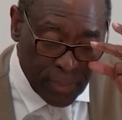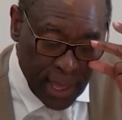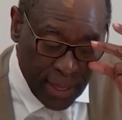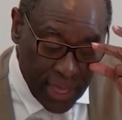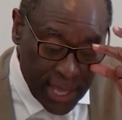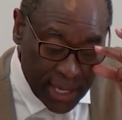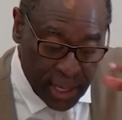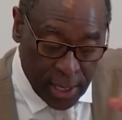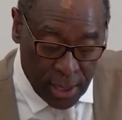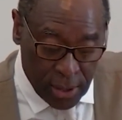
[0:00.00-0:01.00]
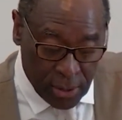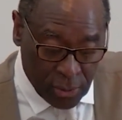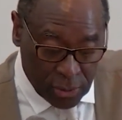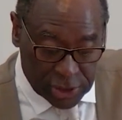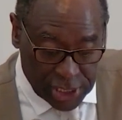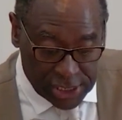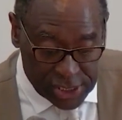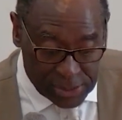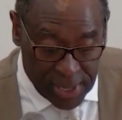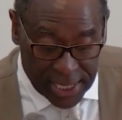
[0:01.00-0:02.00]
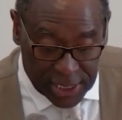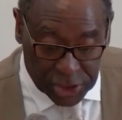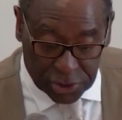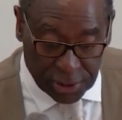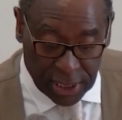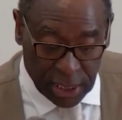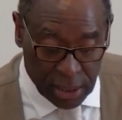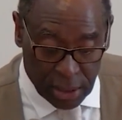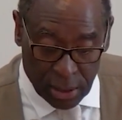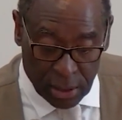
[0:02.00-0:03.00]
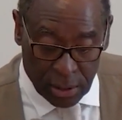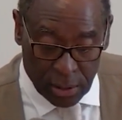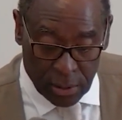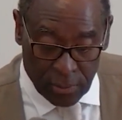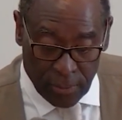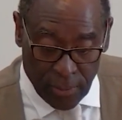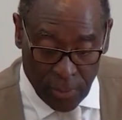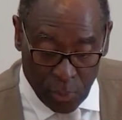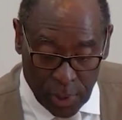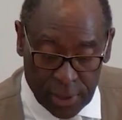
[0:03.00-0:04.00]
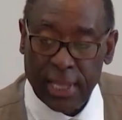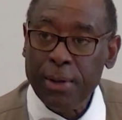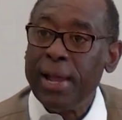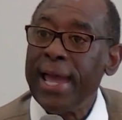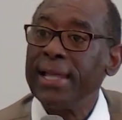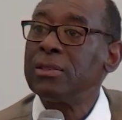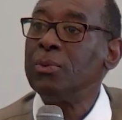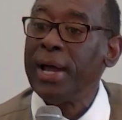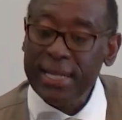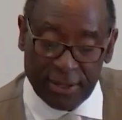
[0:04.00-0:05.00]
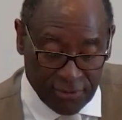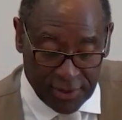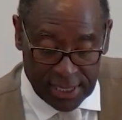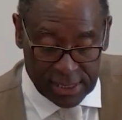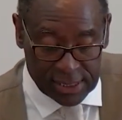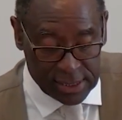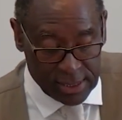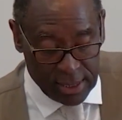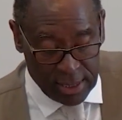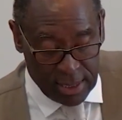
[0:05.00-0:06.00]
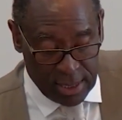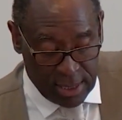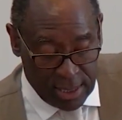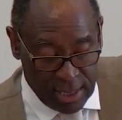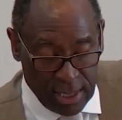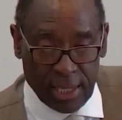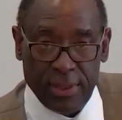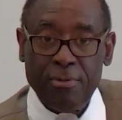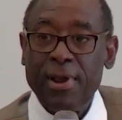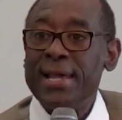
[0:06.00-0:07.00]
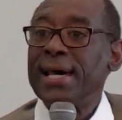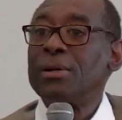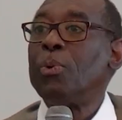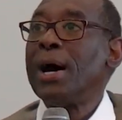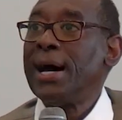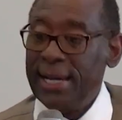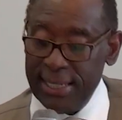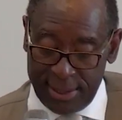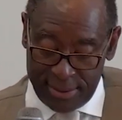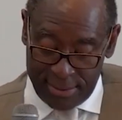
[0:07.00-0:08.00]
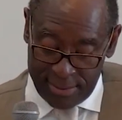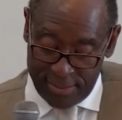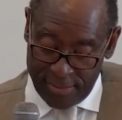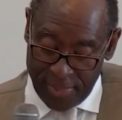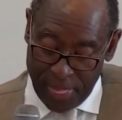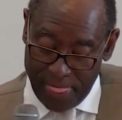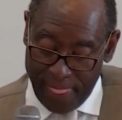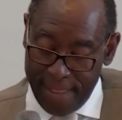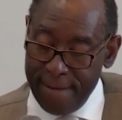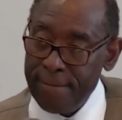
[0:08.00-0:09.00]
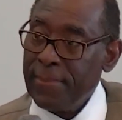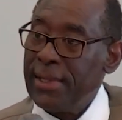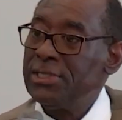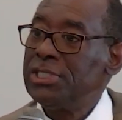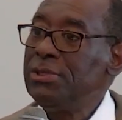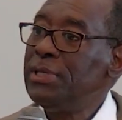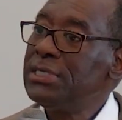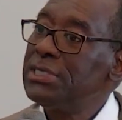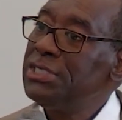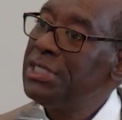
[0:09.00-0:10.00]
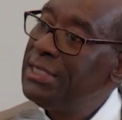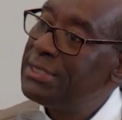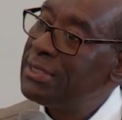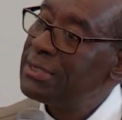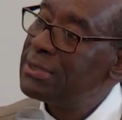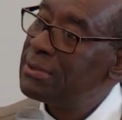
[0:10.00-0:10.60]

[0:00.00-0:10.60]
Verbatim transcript: And then in Jesus' ministry, when they were at the wedding feast and they ran out of wine, and she went to Jesus